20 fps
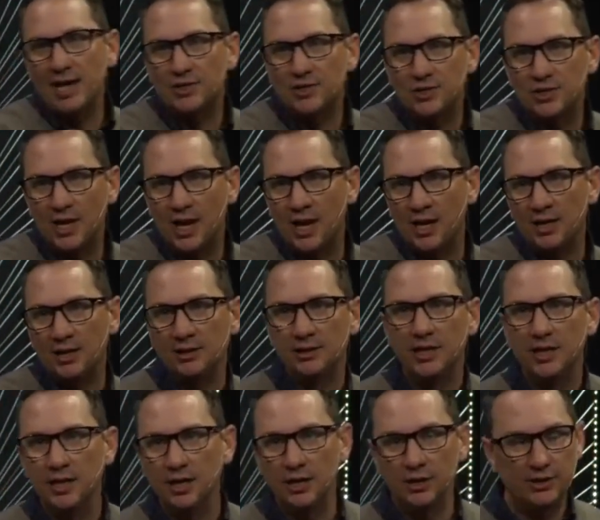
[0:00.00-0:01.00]
standing
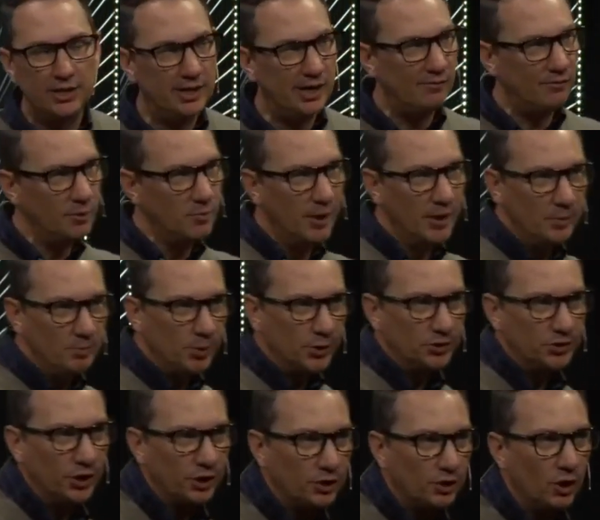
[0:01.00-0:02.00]
there that everybody put
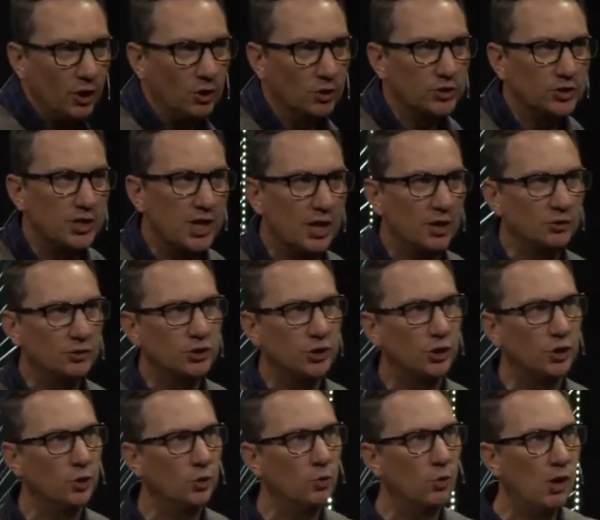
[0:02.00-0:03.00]
their cloaks down
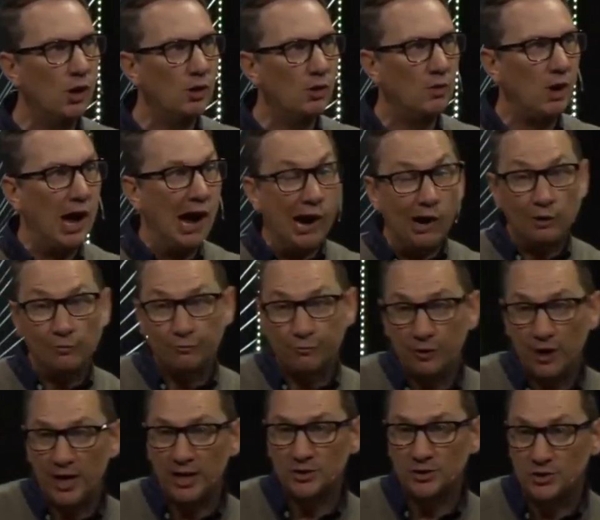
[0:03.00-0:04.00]
to while our friend